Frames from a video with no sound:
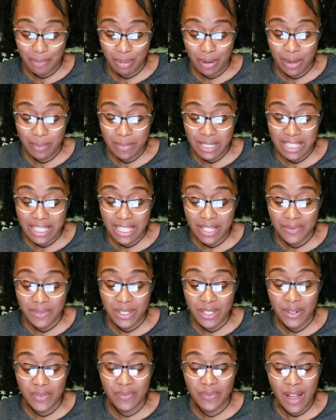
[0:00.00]
primitive
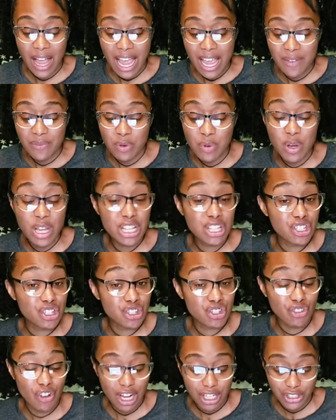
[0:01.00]
survival
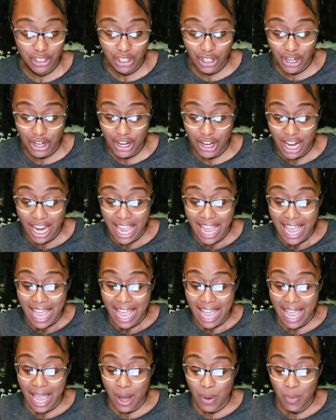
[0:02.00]
instructor
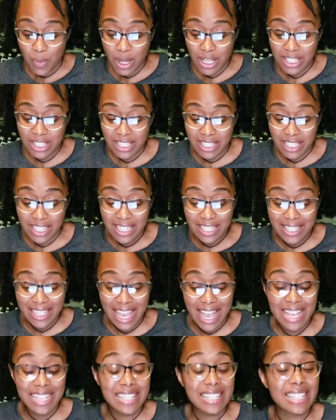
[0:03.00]
and wants to
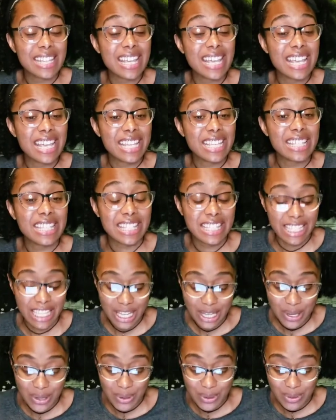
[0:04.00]
test his
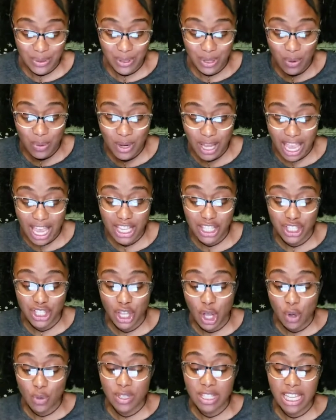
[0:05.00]
skills, okay?
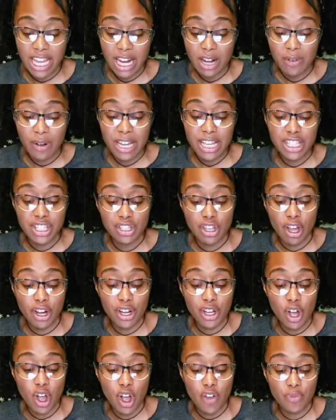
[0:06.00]
So Sarah is
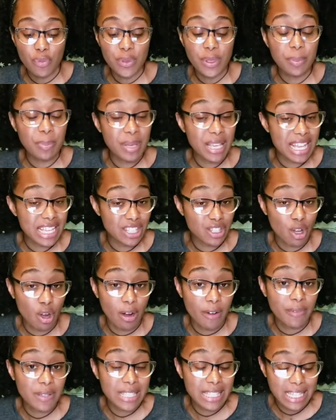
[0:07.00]
starting off with a
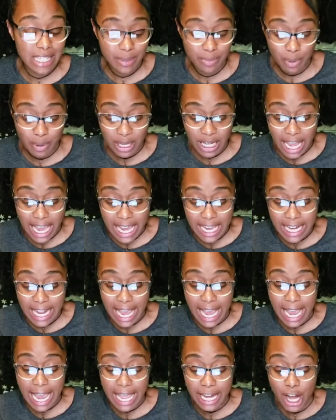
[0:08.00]
PSR of a 6.8,
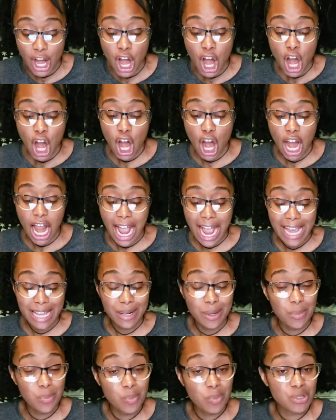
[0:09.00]
and her
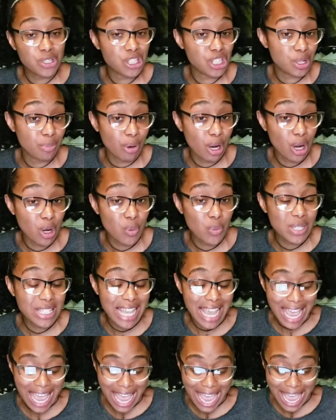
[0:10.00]
item she brought was
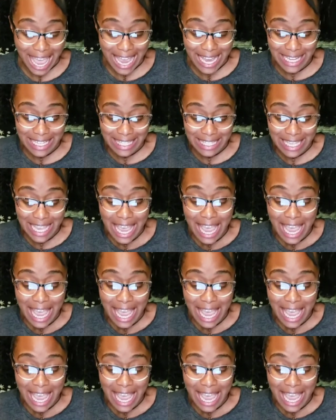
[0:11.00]
an axe.